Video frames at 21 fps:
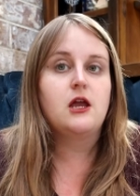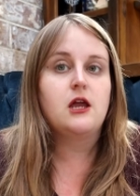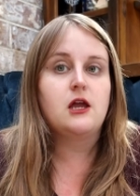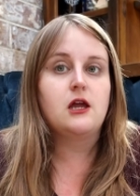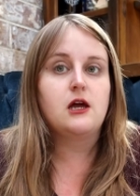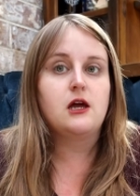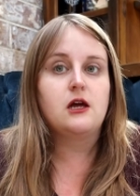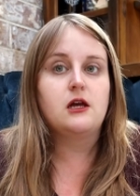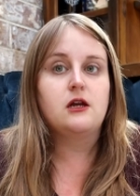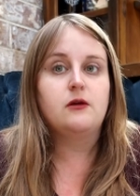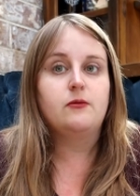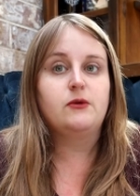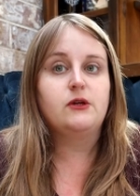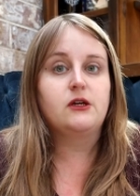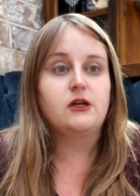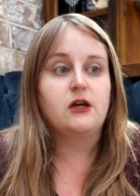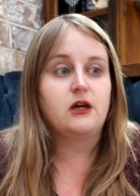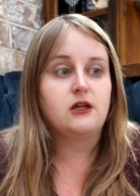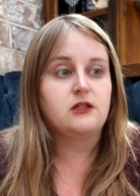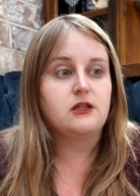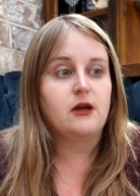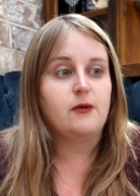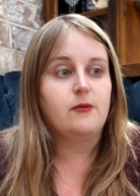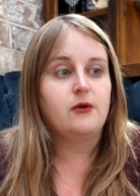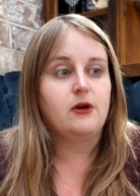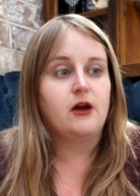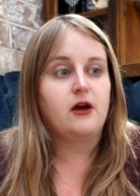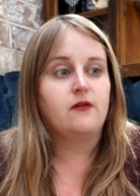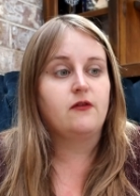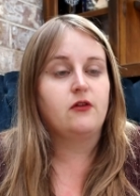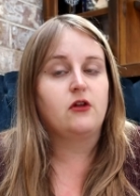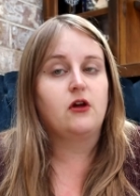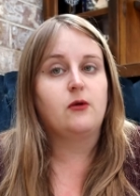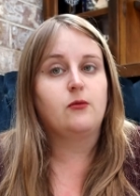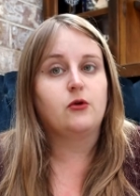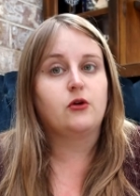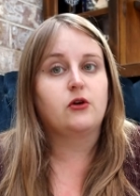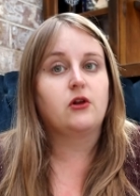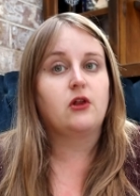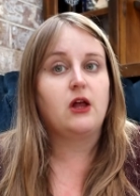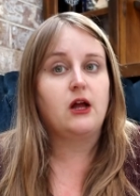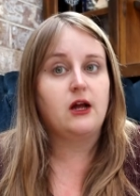and because I'm gonna have a lot
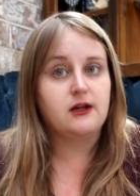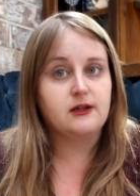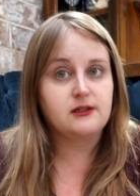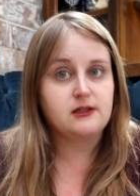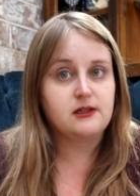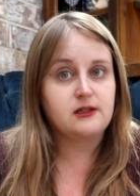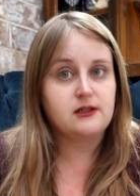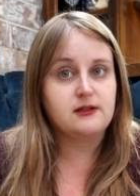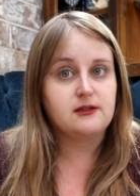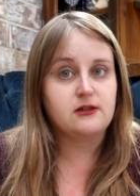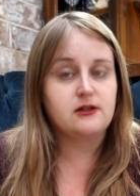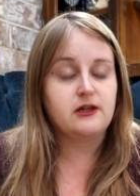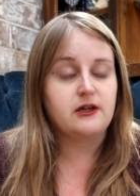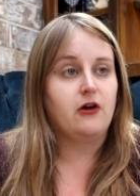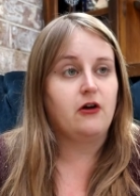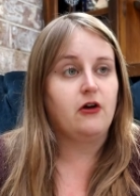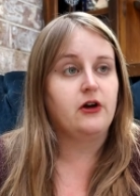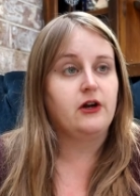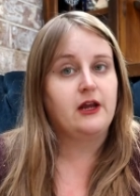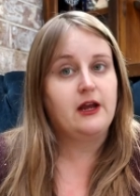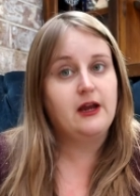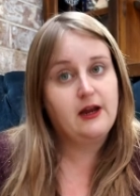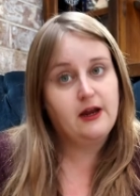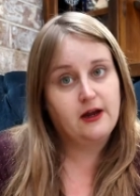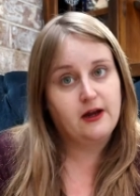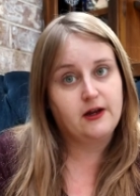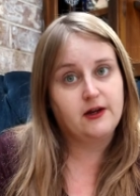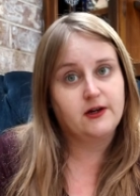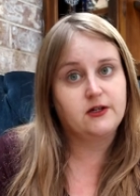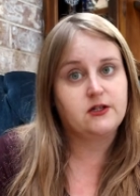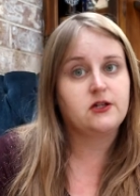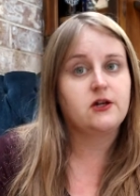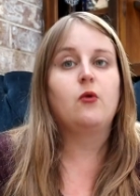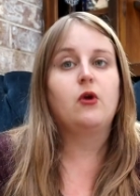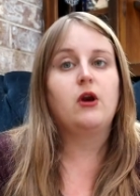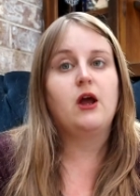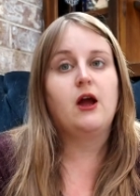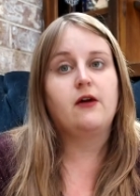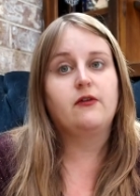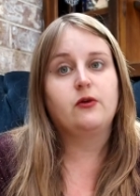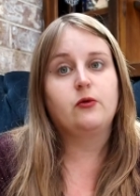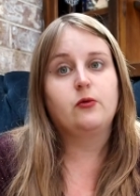more glasses on hand, I
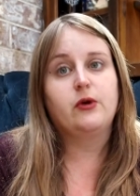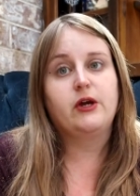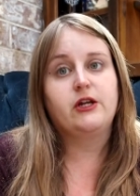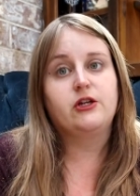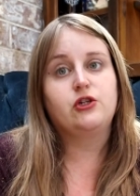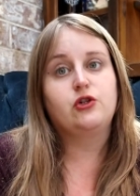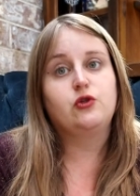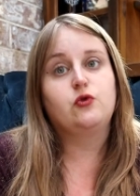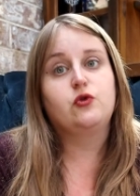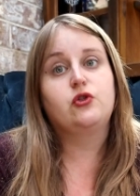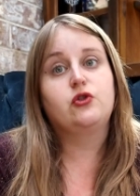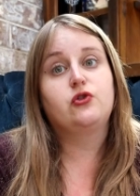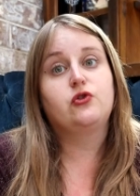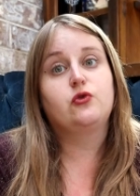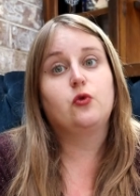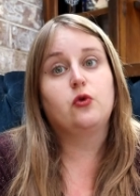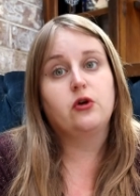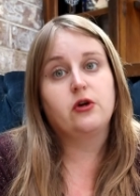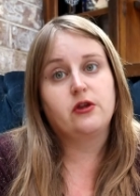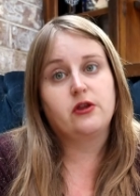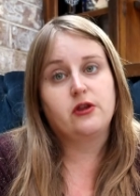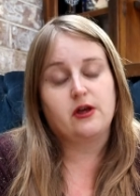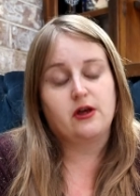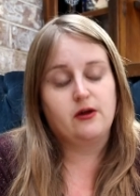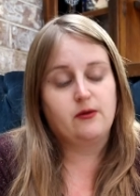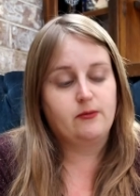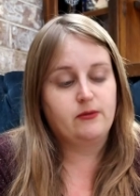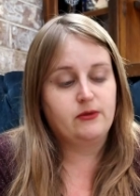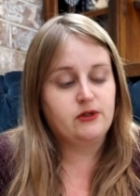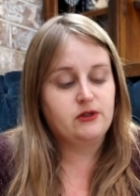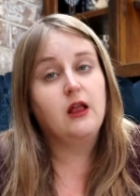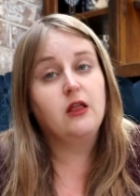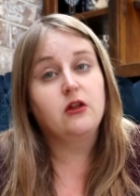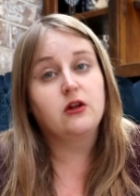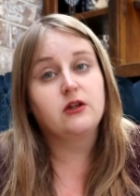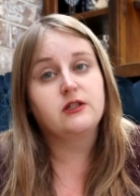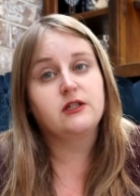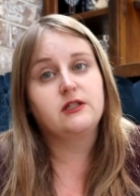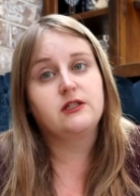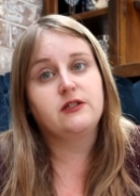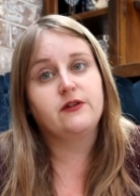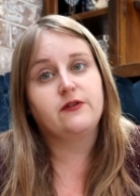wanna have a way to store them. I
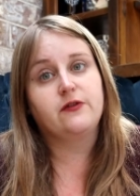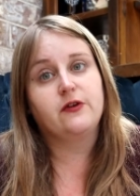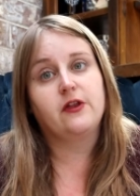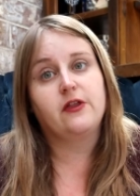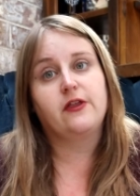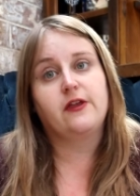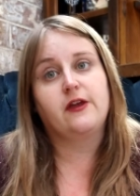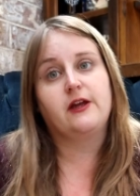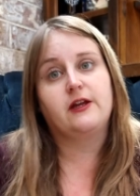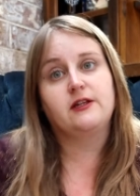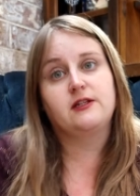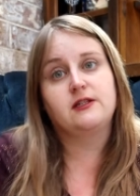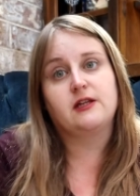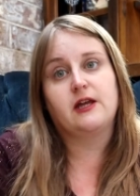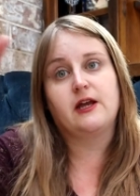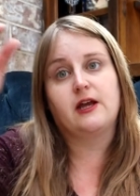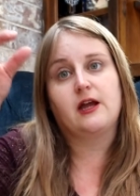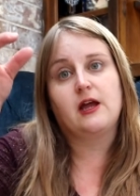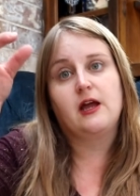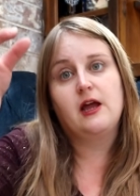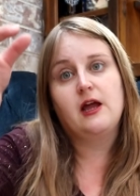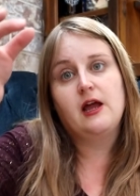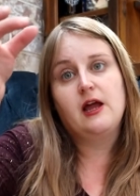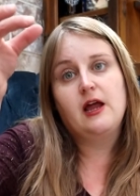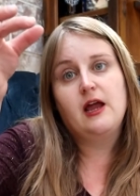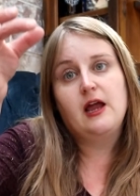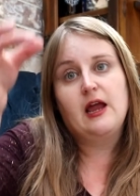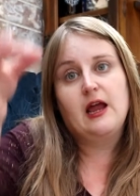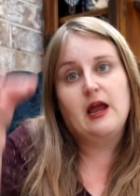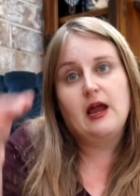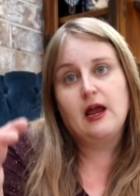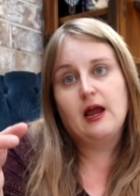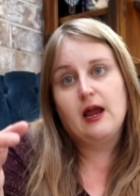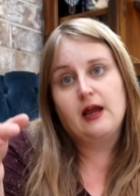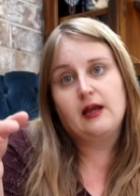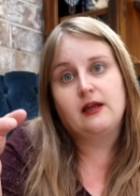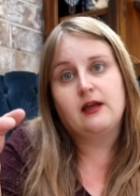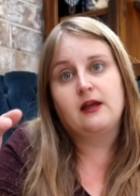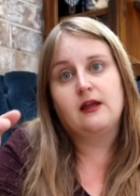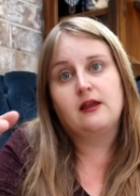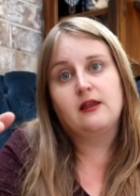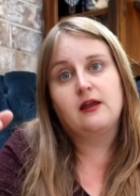looked at different things like
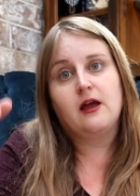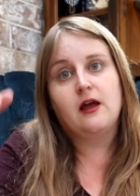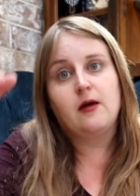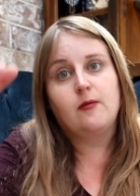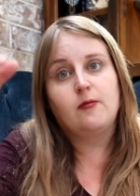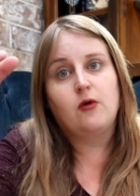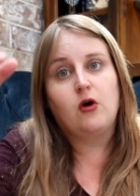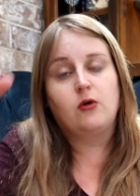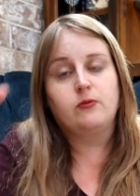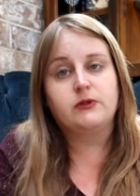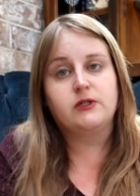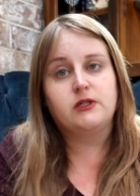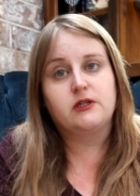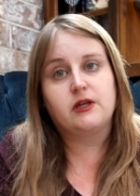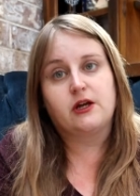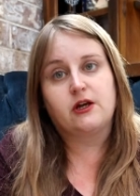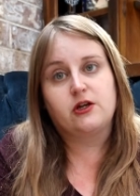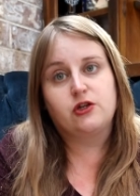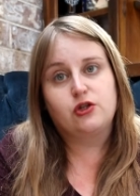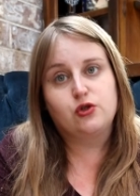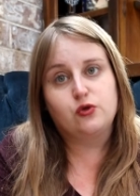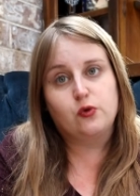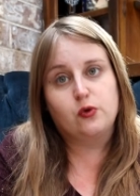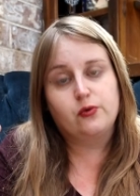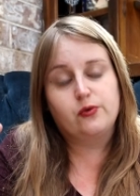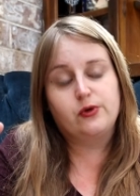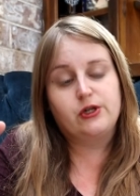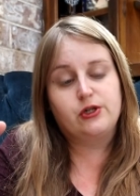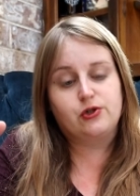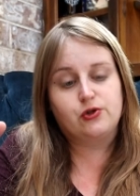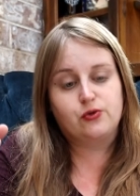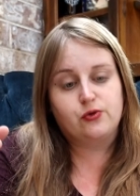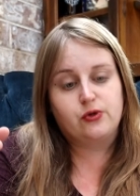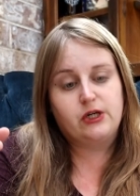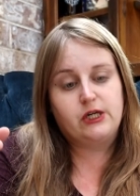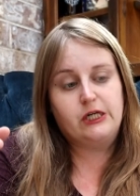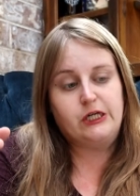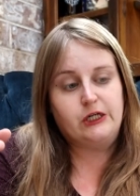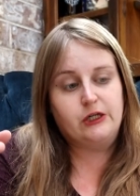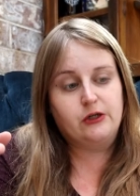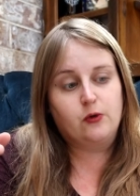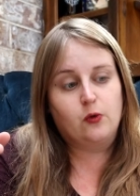hanging them almost like a jewelry
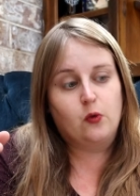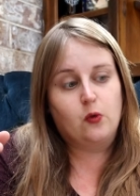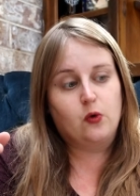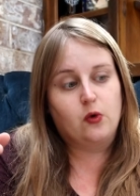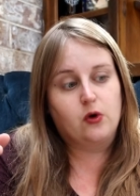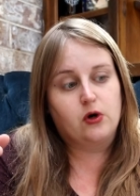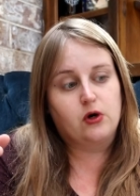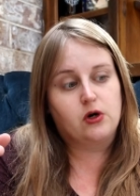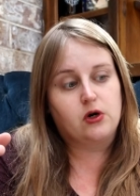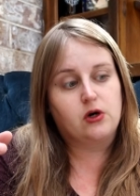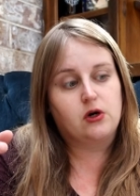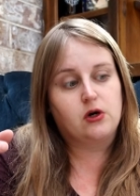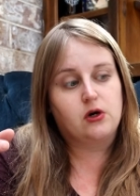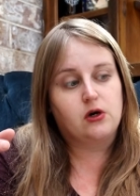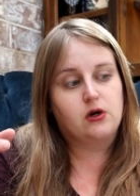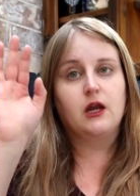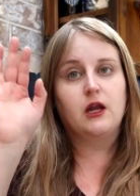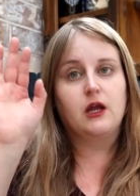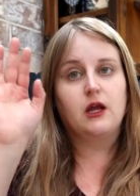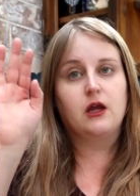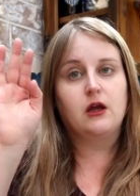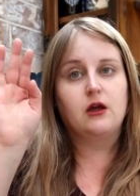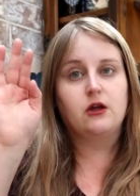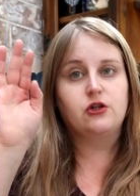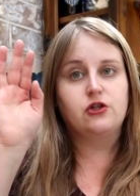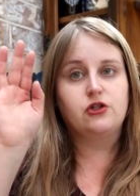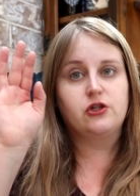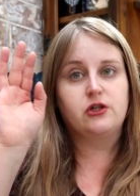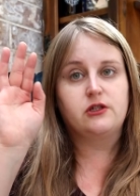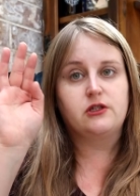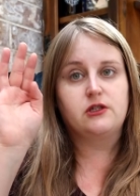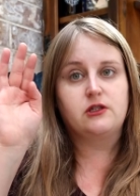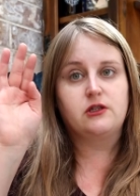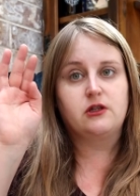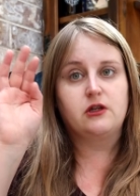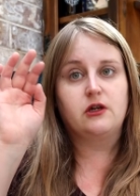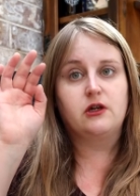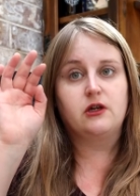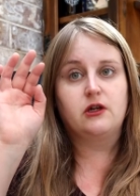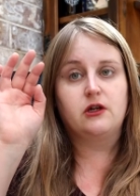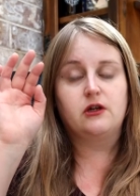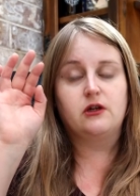tree or getting just
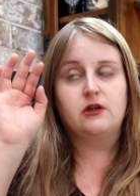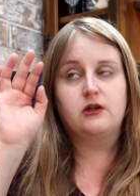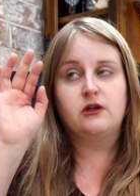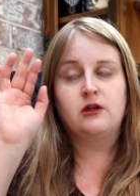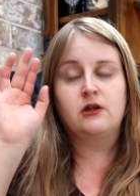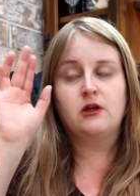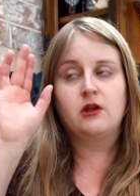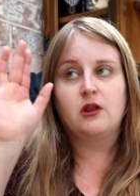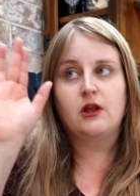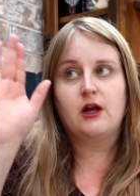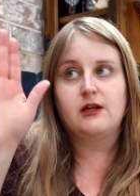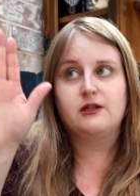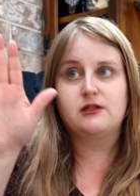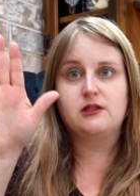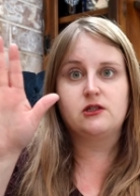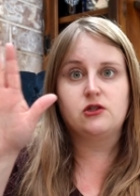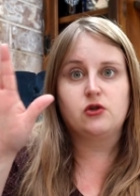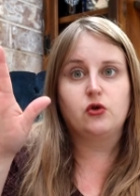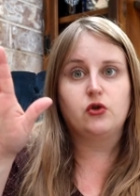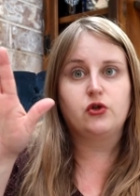the glasses